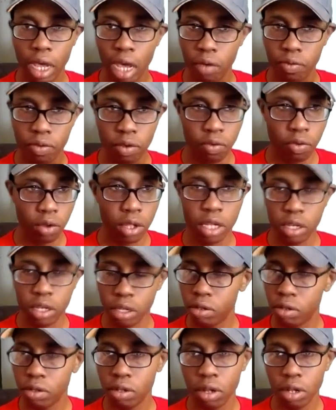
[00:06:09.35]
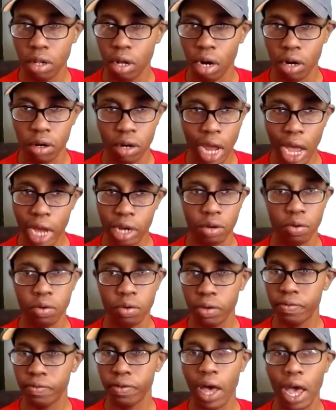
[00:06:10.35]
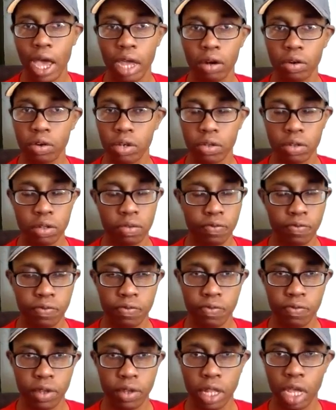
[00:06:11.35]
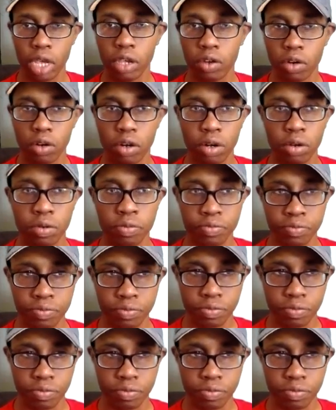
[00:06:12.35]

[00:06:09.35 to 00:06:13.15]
if you really are not doing fine or you feel like you're